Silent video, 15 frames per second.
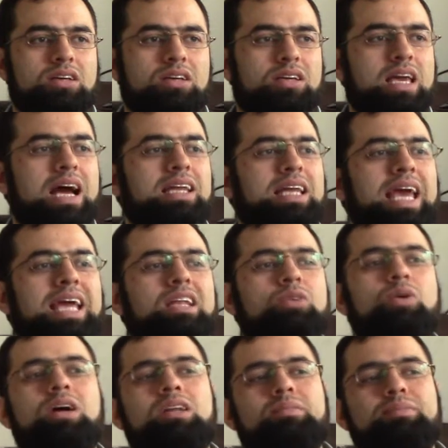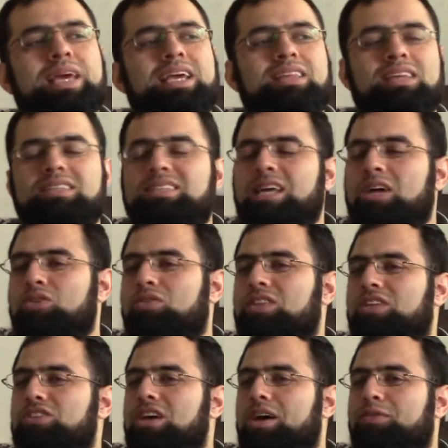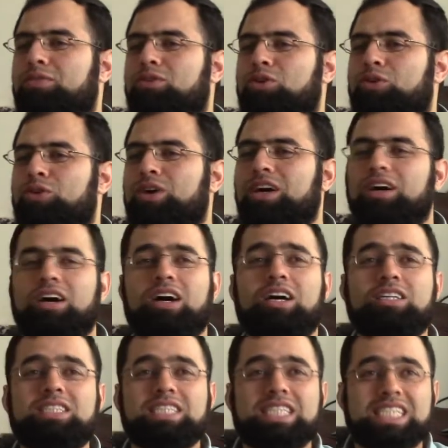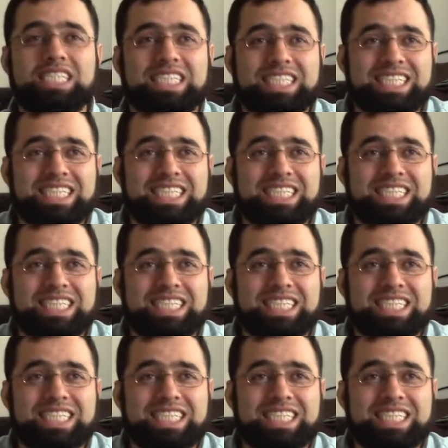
Can anyone make the sound of the ta flow? Up.